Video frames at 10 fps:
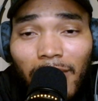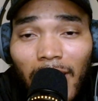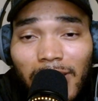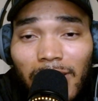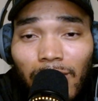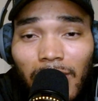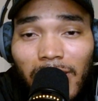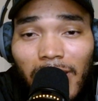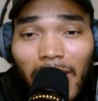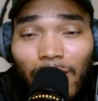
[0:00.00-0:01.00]
I just want
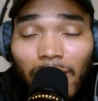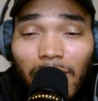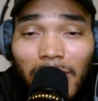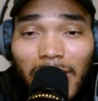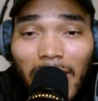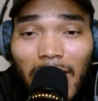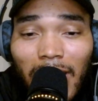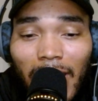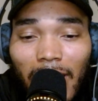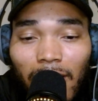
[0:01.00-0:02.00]
them to shine
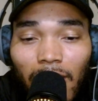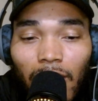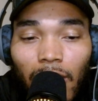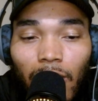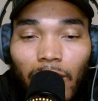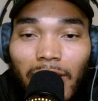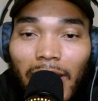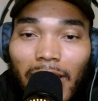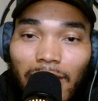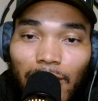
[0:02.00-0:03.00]
light on what they
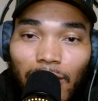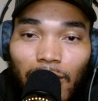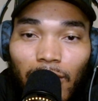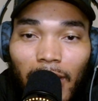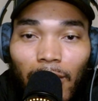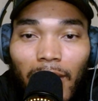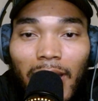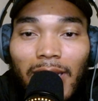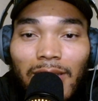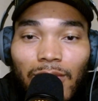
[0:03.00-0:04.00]
do and why they
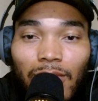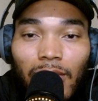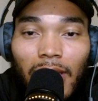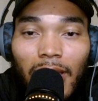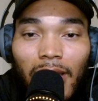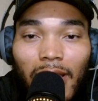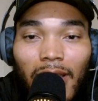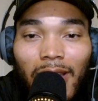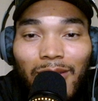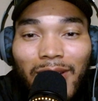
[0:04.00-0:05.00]
do it
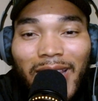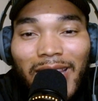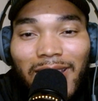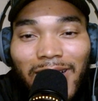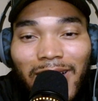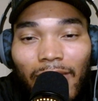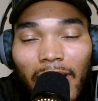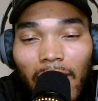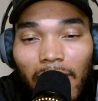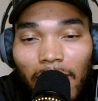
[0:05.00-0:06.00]
and why they love and how
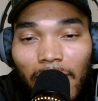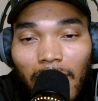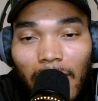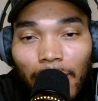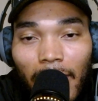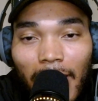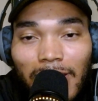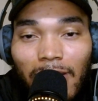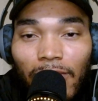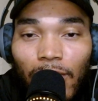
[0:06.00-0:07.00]
they found their passion
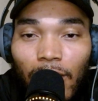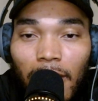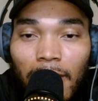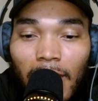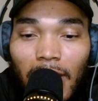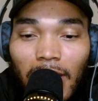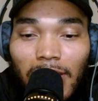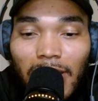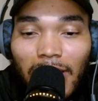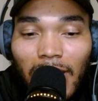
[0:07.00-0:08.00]
for it. Just
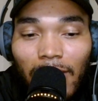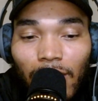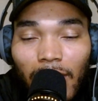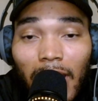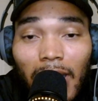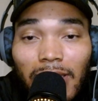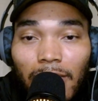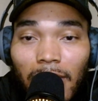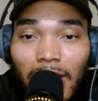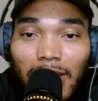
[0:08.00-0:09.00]
to give you guys some
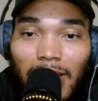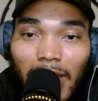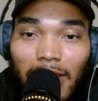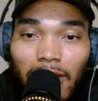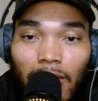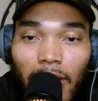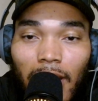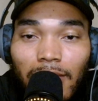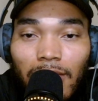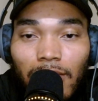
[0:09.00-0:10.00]
insights on how
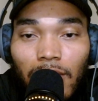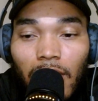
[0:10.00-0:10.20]
to